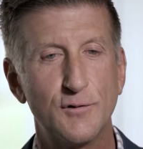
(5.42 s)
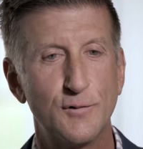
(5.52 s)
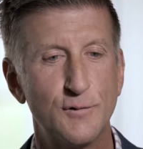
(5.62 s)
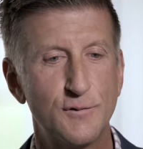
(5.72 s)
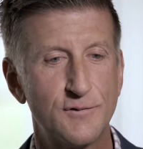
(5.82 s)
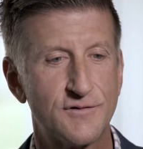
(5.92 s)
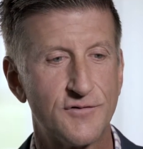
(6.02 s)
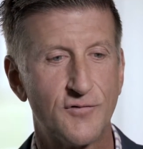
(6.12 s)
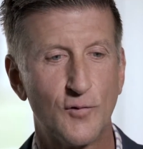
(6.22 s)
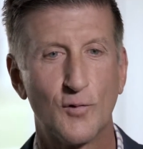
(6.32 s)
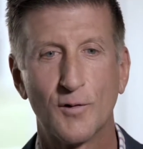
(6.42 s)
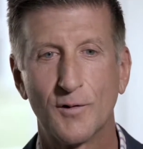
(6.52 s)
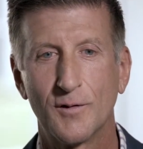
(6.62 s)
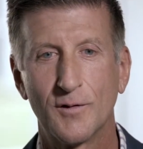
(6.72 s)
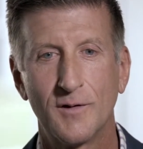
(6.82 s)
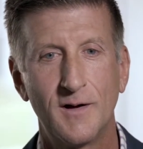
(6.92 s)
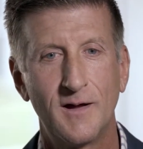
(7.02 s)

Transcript: used for